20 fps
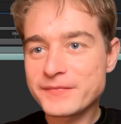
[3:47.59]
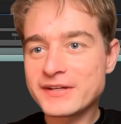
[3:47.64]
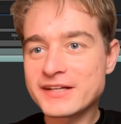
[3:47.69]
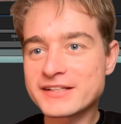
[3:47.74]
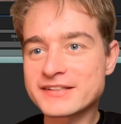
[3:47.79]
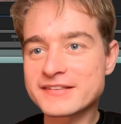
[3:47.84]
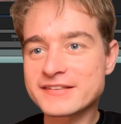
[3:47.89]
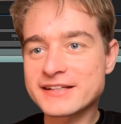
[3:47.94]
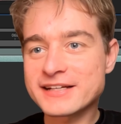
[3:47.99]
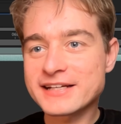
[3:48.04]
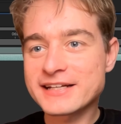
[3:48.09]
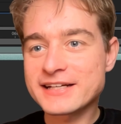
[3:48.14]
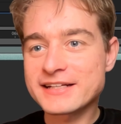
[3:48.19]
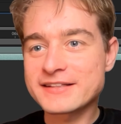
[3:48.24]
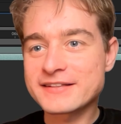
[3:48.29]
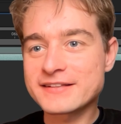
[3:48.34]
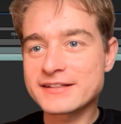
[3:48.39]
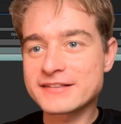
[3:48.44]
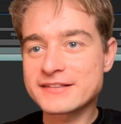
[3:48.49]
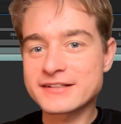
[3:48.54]
let's
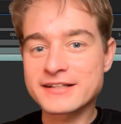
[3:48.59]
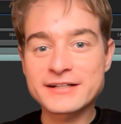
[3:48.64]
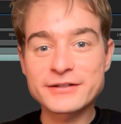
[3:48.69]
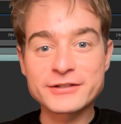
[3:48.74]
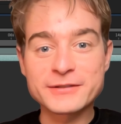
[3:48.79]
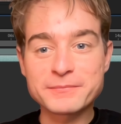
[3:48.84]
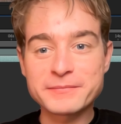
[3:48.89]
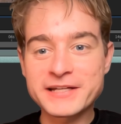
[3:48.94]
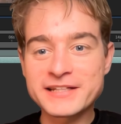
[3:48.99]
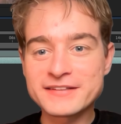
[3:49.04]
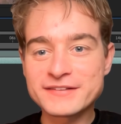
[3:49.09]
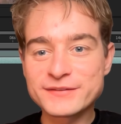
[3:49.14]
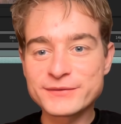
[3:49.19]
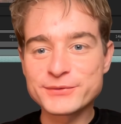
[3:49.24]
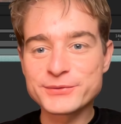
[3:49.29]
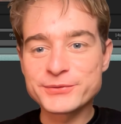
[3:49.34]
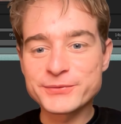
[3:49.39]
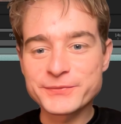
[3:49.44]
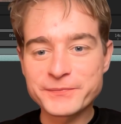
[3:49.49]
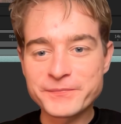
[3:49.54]
click on the pen
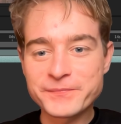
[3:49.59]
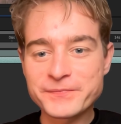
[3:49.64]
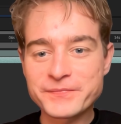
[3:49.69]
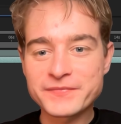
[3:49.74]
tool